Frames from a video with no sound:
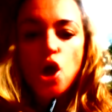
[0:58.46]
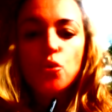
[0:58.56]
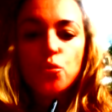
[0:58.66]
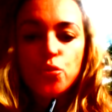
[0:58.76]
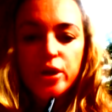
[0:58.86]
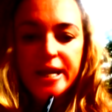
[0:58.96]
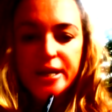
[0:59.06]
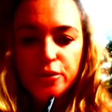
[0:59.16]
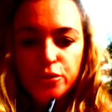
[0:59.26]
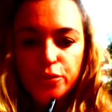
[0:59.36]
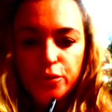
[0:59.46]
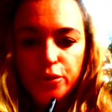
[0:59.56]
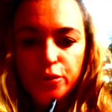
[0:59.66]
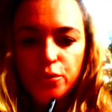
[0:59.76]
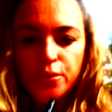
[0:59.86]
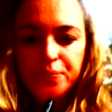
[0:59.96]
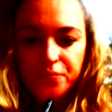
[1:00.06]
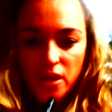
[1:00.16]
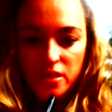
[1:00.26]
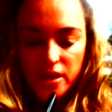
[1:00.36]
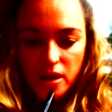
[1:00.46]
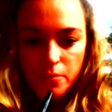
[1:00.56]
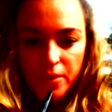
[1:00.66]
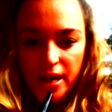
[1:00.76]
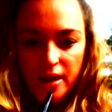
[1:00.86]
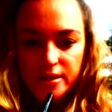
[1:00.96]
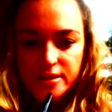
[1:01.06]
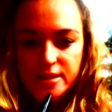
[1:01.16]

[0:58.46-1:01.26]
read it through, think about it,